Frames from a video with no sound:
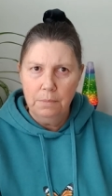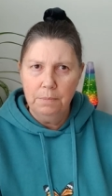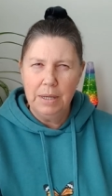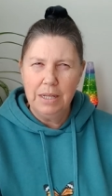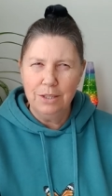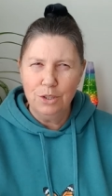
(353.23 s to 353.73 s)

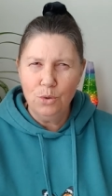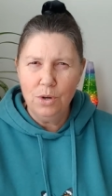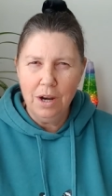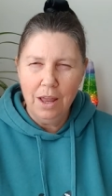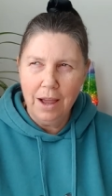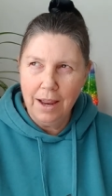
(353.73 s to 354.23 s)
but it's sort
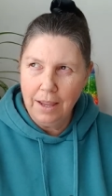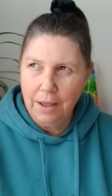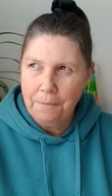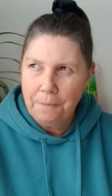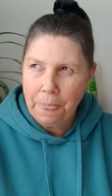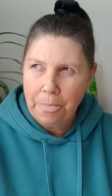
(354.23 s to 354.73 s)
of like,
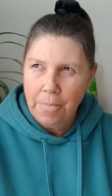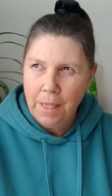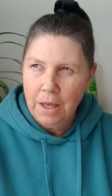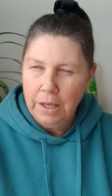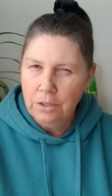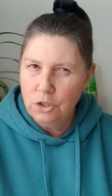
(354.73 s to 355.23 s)

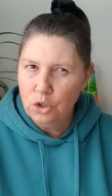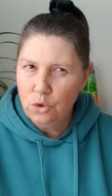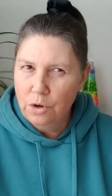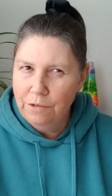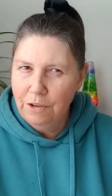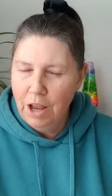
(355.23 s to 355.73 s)
it's
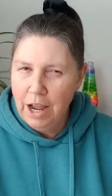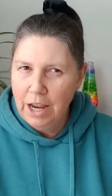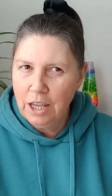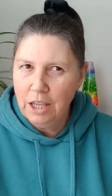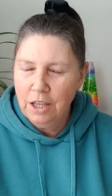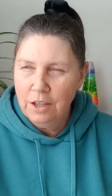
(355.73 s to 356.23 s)
sort of
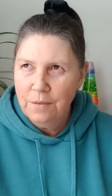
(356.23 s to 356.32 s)
like,